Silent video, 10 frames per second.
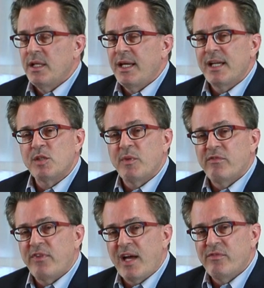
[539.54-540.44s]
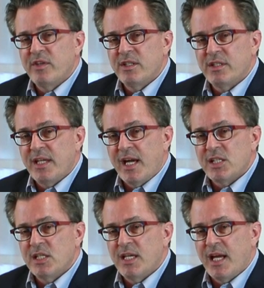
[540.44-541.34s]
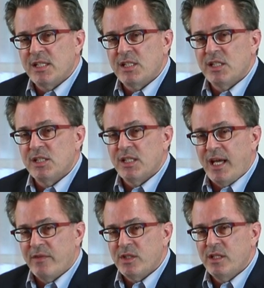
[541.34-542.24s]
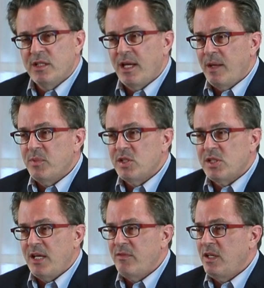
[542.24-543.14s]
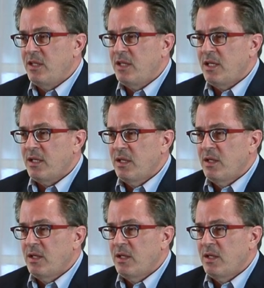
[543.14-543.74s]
He has about $500,000 in assets left. Can you help us save anything?